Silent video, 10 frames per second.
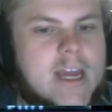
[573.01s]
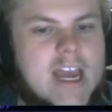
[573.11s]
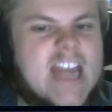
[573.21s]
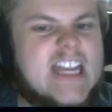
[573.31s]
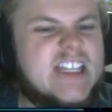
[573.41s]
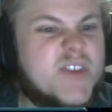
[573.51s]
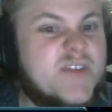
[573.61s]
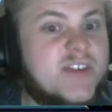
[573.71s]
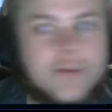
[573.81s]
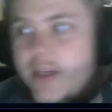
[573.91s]
And in
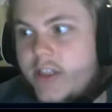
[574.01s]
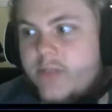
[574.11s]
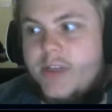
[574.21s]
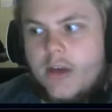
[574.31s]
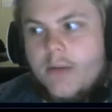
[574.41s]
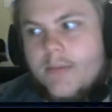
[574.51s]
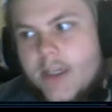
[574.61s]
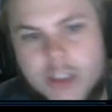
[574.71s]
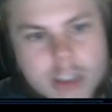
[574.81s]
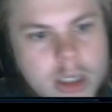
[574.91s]
3v3, I split up my
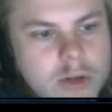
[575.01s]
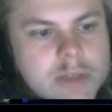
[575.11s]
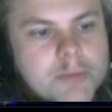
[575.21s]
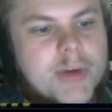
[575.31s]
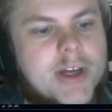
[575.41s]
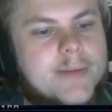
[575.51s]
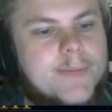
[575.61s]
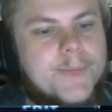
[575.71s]
Geos, but